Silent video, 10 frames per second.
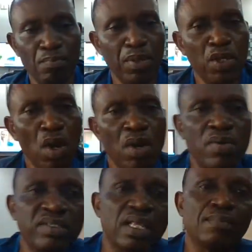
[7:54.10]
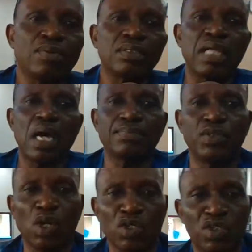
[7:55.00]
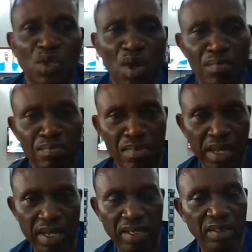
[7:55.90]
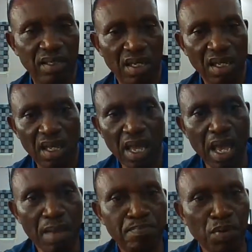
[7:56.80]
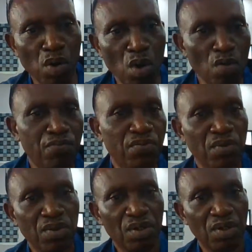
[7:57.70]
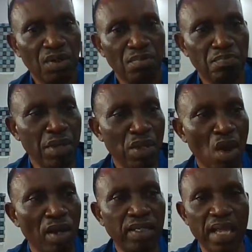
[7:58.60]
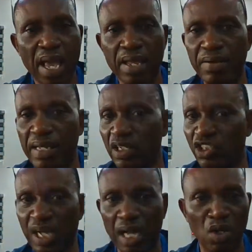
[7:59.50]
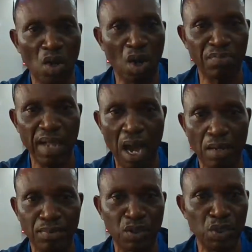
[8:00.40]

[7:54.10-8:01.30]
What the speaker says: Beyond reasonable doubt does not mean a proof beyond any shadow of doubt.